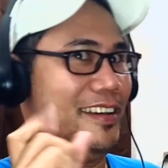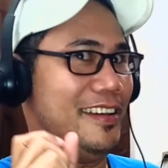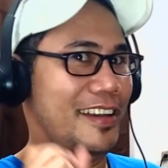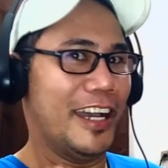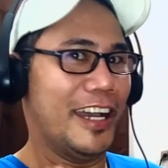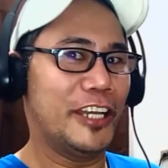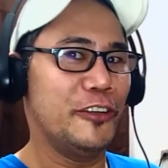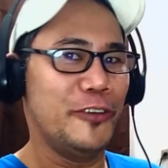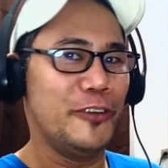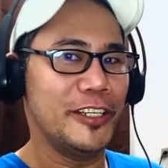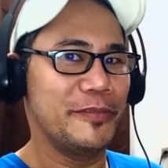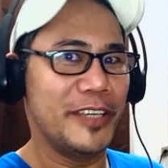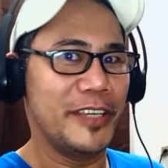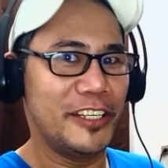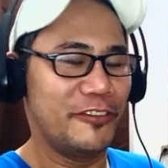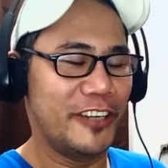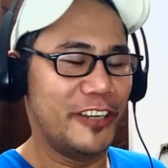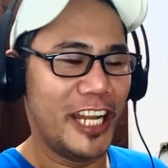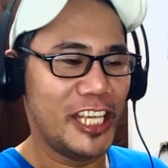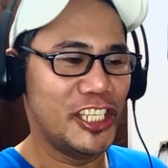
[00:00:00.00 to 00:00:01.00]
Ah, I don't want to be
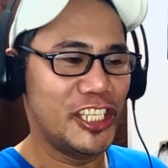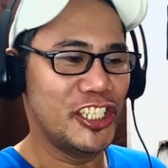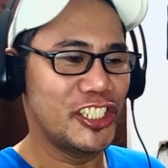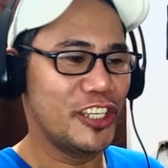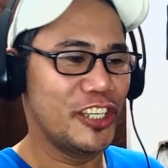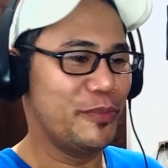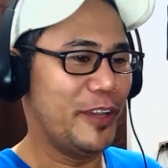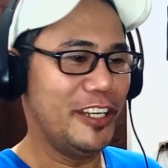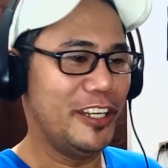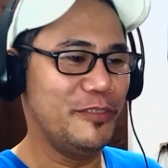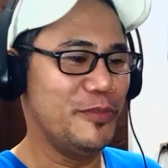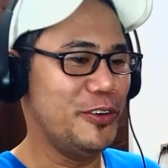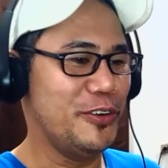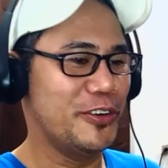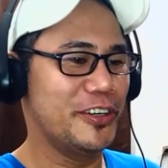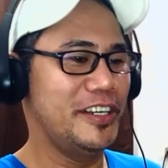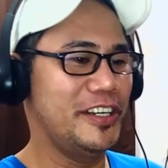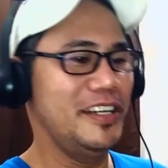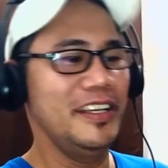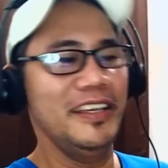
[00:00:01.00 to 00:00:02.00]
in a relationship
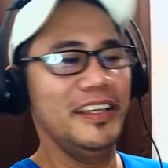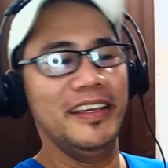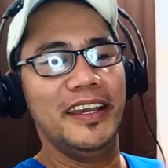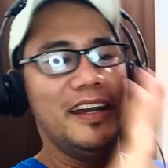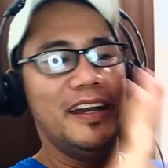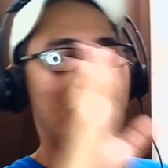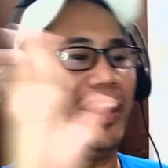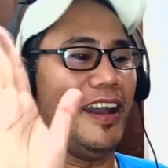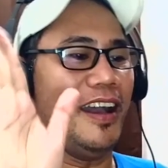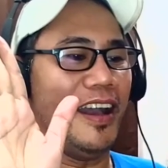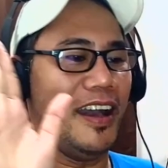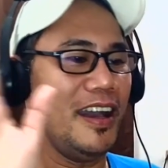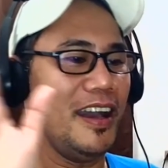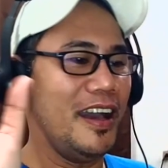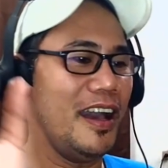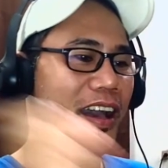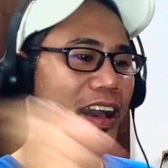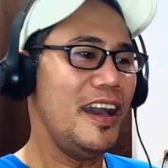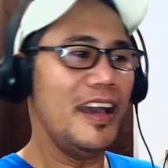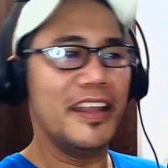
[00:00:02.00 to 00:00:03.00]
anymore. Uh,
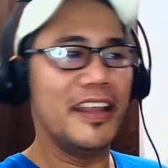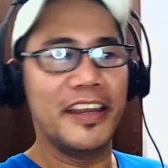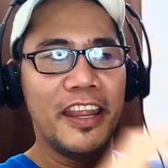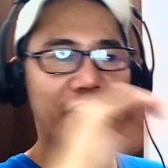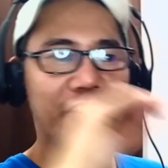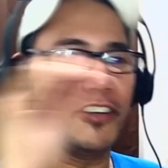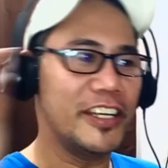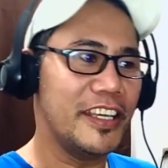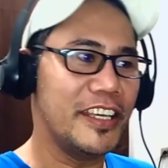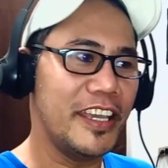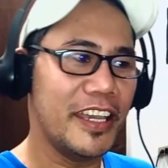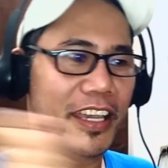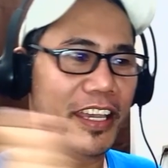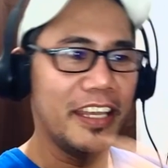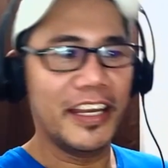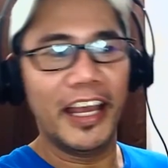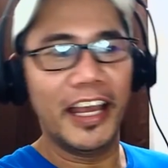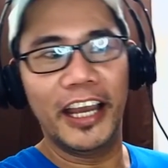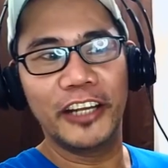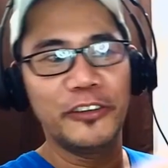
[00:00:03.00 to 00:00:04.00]
uh, uh. Never
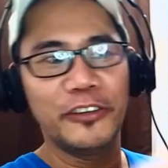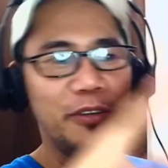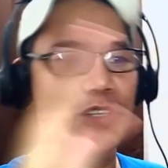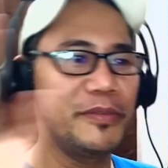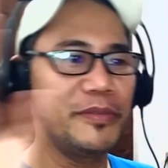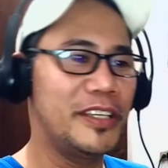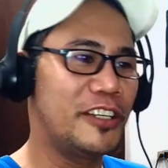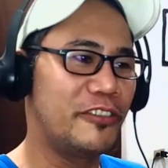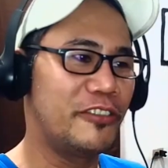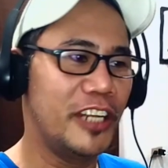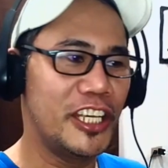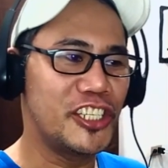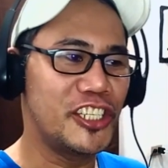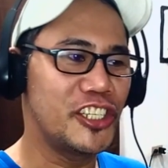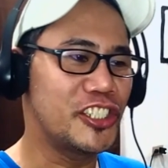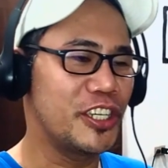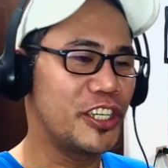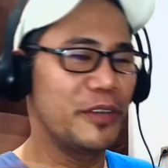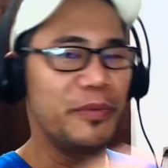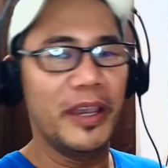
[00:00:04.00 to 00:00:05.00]
again. I don't want to be in a
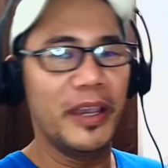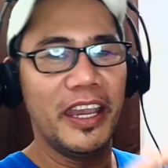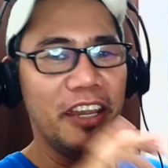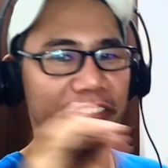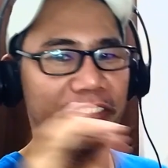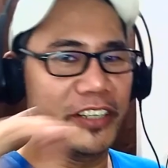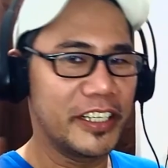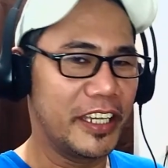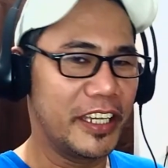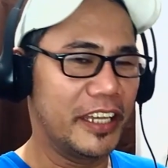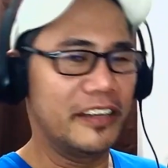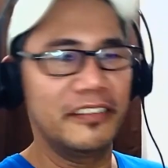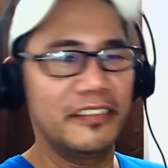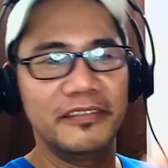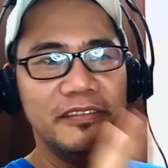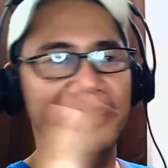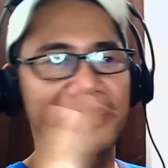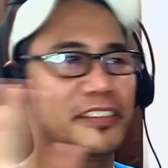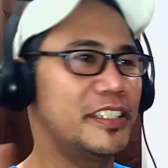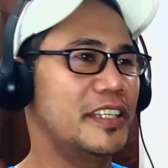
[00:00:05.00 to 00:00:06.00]
relationship ever again.
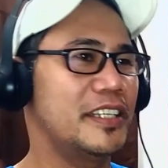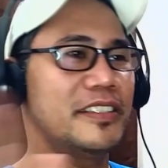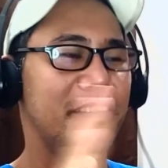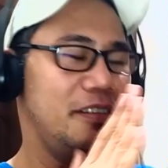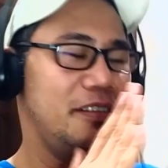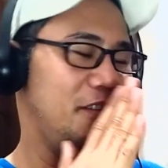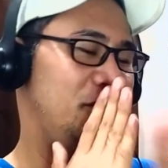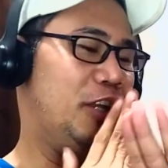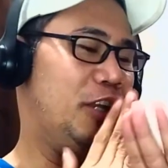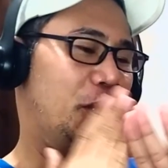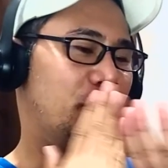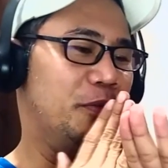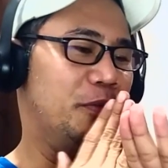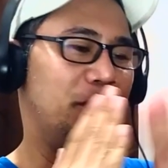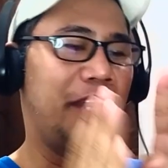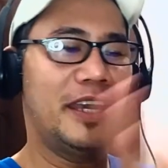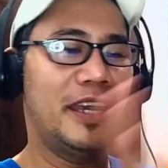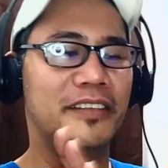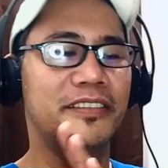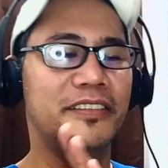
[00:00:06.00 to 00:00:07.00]
Just no.
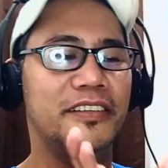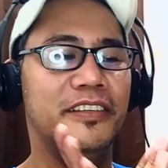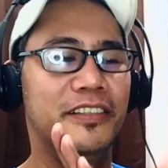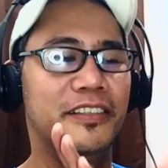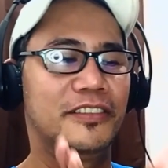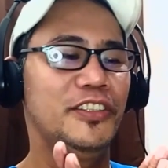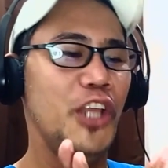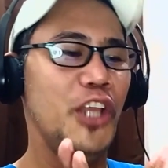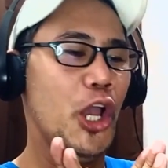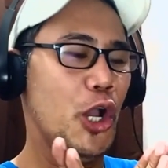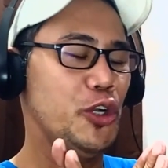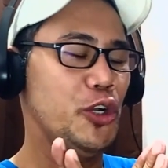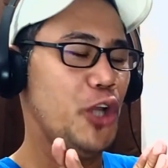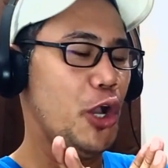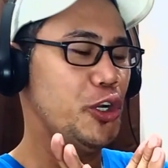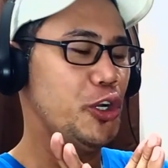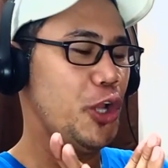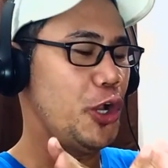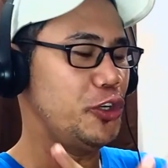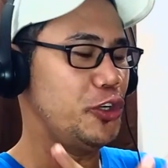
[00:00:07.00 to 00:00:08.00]
My answer is no,
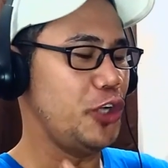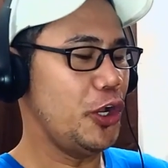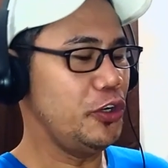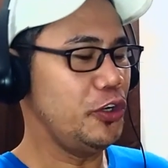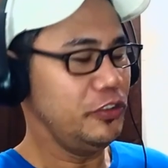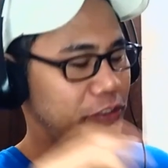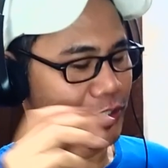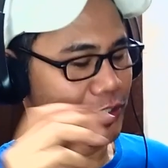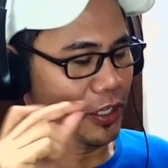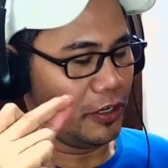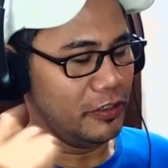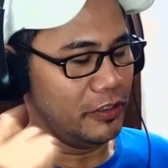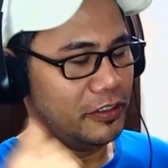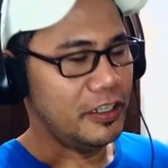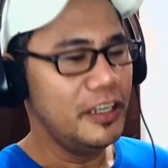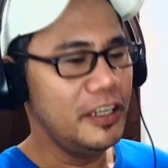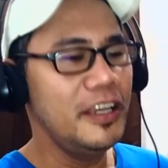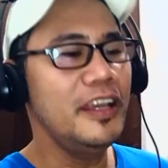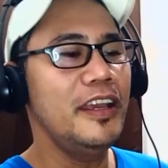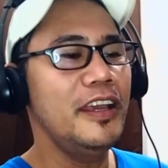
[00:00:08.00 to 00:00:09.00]
no, no, no. So,
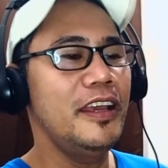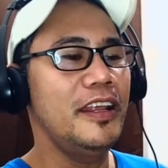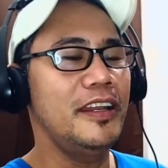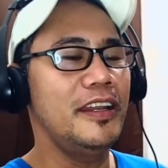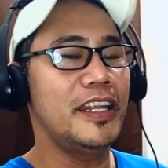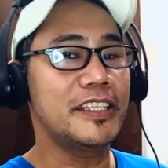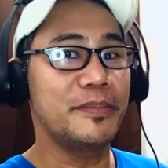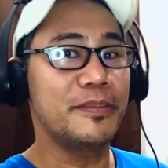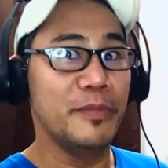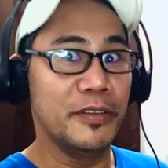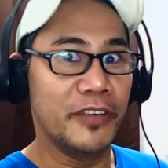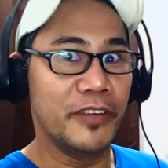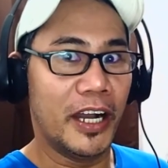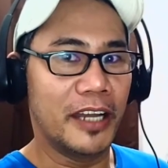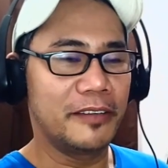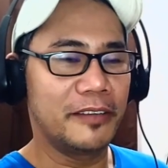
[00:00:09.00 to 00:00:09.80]
let's go.